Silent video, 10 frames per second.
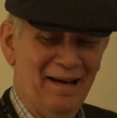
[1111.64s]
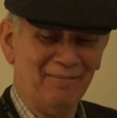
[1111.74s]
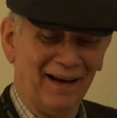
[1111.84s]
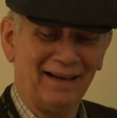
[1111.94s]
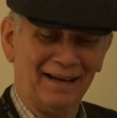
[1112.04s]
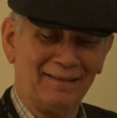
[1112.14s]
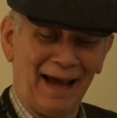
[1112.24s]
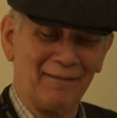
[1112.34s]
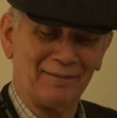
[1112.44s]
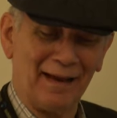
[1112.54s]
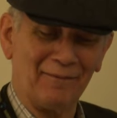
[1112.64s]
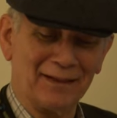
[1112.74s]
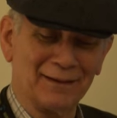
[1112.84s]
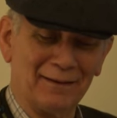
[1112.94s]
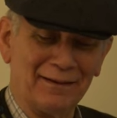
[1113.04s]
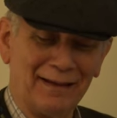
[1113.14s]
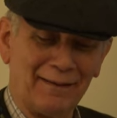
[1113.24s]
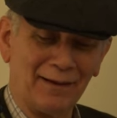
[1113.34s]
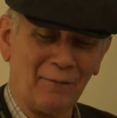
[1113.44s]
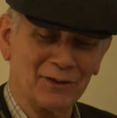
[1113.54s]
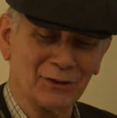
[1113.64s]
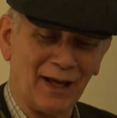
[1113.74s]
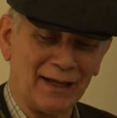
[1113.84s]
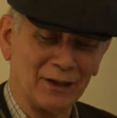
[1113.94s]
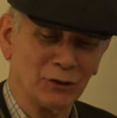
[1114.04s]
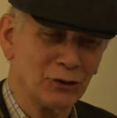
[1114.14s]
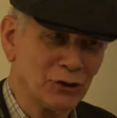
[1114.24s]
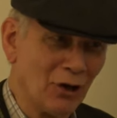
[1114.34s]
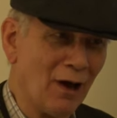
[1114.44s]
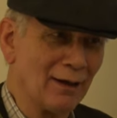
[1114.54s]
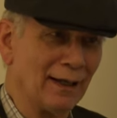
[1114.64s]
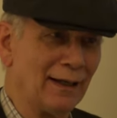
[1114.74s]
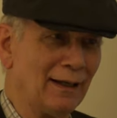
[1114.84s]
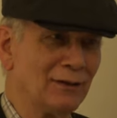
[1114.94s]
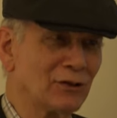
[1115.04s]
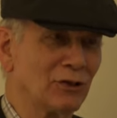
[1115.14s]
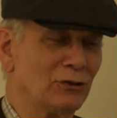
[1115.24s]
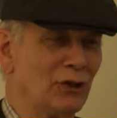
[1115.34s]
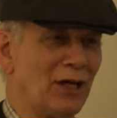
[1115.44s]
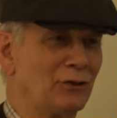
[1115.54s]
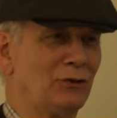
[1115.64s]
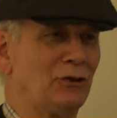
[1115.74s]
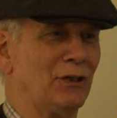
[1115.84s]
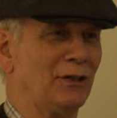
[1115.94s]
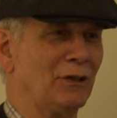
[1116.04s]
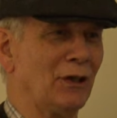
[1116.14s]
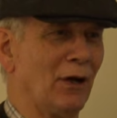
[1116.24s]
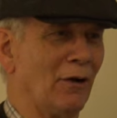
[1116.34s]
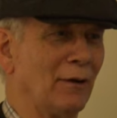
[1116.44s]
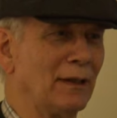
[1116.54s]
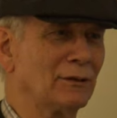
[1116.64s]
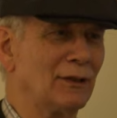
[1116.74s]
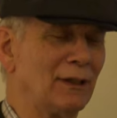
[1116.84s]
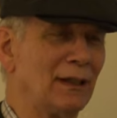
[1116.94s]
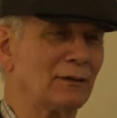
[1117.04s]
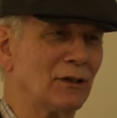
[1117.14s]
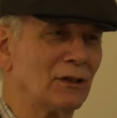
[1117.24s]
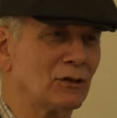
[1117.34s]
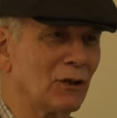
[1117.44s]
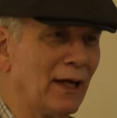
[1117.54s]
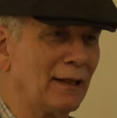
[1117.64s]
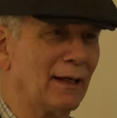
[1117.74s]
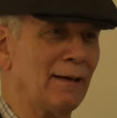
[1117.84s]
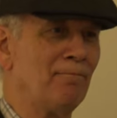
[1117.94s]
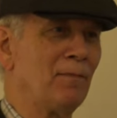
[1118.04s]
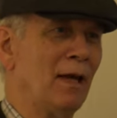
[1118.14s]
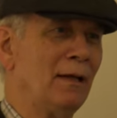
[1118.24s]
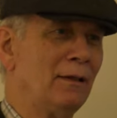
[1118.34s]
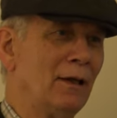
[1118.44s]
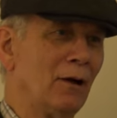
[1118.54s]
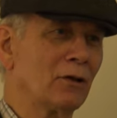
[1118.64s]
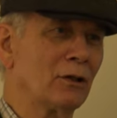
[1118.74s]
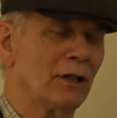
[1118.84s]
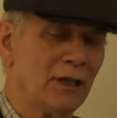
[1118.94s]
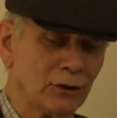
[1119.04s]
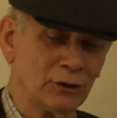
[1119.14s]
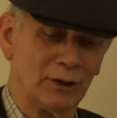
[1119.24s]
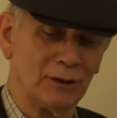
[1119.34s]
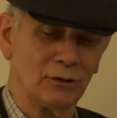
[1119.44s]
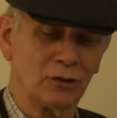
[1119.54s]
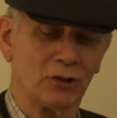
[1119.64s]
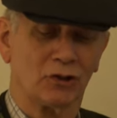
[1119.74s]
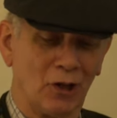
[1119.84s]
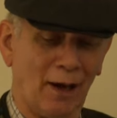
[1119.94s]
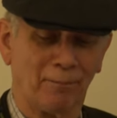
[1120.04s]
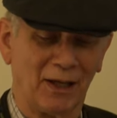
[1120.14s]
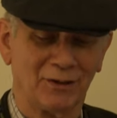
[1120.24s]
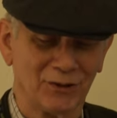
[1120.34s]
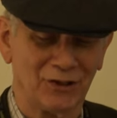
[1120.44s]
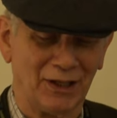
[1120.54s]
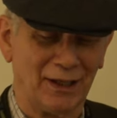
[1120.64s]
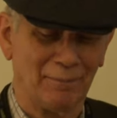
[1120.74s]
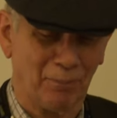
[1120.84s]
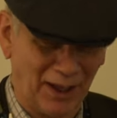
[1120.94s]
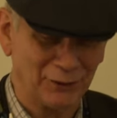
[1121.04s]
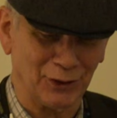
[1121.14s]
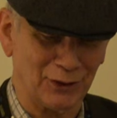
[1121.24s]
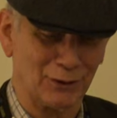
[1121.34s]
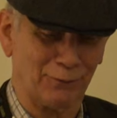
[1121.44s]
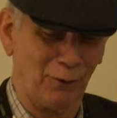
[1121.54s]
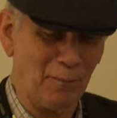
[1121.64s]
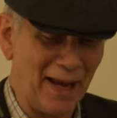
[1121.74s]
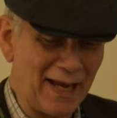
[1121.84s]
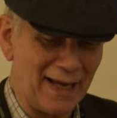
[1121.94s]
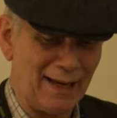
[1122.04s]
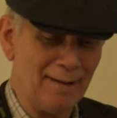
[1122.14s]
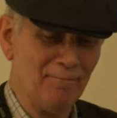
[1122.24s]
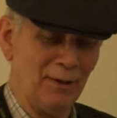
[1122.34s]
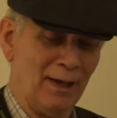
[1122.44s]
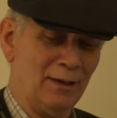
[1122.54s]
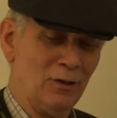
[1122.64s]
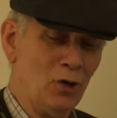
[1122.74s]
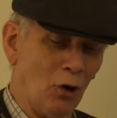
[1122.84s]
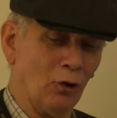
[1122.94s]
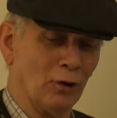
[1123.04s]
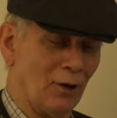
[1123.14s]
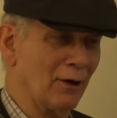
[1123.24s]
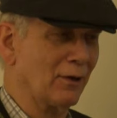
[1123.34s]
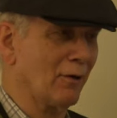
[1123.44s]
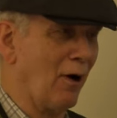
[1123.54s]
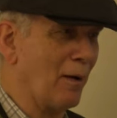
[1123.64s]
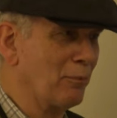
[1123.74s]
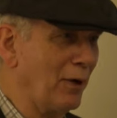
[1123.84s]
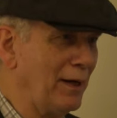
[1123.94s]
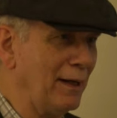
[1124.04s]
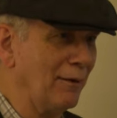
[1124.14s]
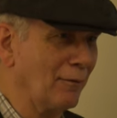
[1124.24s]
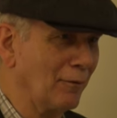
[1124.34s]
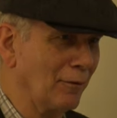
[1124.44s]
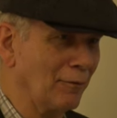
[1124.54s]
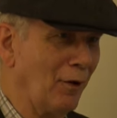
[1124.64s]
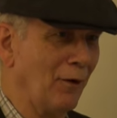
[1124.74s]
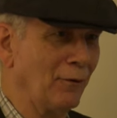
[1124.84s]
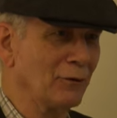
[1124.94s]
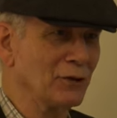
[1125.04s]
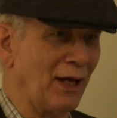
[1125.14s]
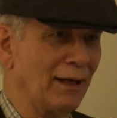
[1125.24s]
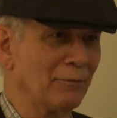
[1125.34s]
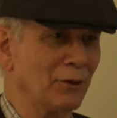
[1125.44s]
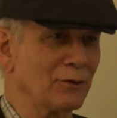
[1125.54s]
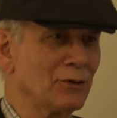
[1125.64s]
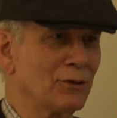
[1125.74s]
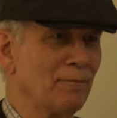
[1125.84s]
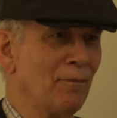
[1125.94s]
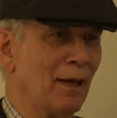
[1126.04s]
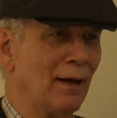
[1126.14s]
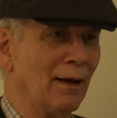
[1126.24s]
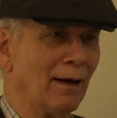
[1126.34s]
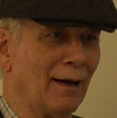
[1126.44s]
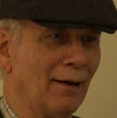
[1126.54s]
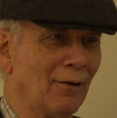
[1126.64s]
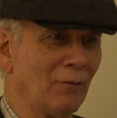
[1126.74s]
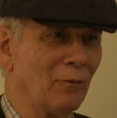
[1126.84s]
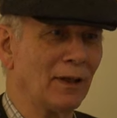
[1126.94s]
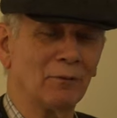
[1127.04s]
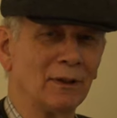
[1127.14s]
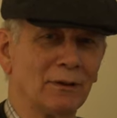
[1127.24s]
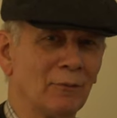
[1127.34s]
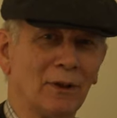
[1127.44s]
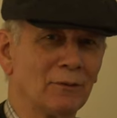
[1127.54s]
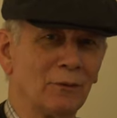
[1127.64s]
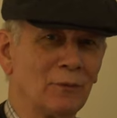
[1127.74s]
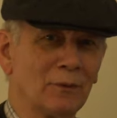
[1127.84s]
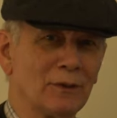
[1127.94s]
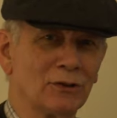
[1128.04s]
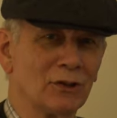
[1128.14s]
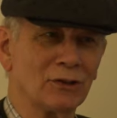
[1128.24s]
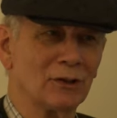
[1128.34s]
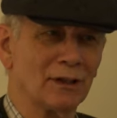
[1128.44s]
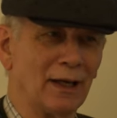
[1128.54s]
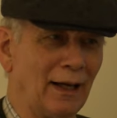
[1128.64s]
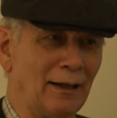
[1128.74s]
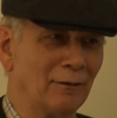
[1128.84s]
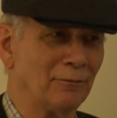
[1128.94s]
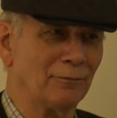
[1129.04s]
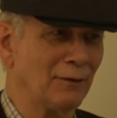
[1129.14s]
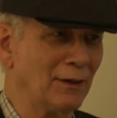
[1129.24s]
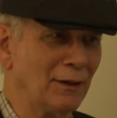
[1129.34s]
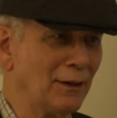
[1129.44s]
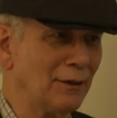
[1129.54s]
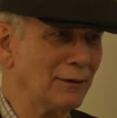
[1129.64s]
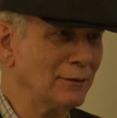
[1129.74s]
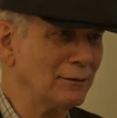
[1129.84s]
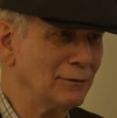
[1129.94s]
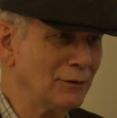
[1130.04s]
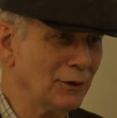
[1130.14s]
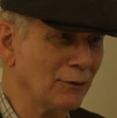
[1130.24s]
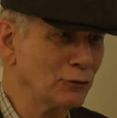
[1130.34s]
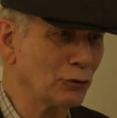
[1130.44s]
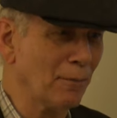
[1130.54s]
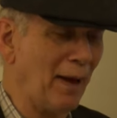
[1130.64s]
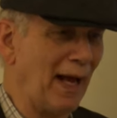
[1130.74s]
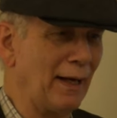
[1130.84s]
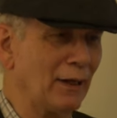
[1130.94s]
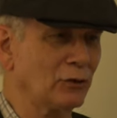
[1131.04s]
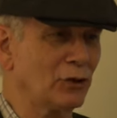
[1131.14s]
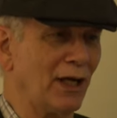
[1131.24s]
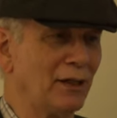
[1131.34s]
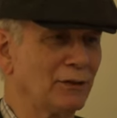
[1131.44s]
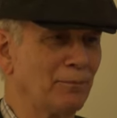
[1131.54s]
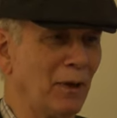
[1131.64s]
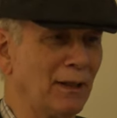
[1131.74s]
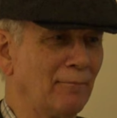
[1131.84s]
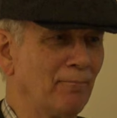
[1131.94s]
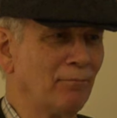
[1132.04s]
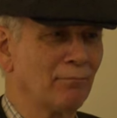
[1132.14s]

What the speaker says: But that was like a shocking suggestion. You know, it's like a, you know, clinician stopping seeing patients. For me, no longer operating on those animals was just a kind of dramatic change. But